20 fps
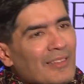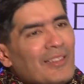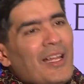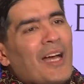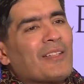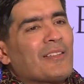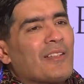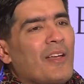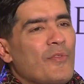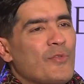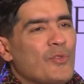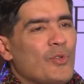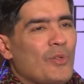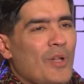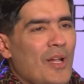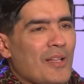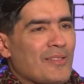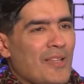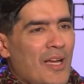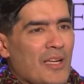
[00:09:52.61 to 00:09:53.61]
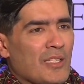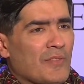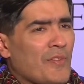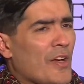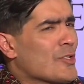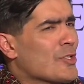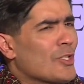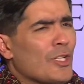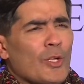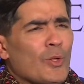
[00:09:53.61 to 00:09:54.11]
that gives you that
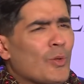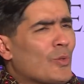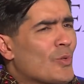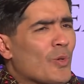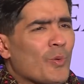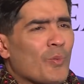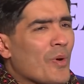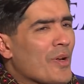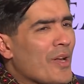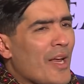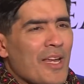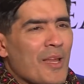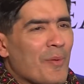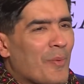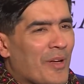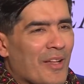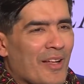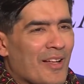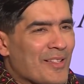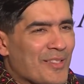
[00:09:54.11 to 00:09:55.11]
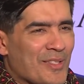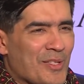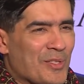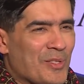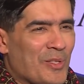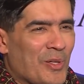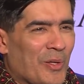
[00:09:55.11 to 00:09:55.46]
satisfaction, then you don't want anybody else's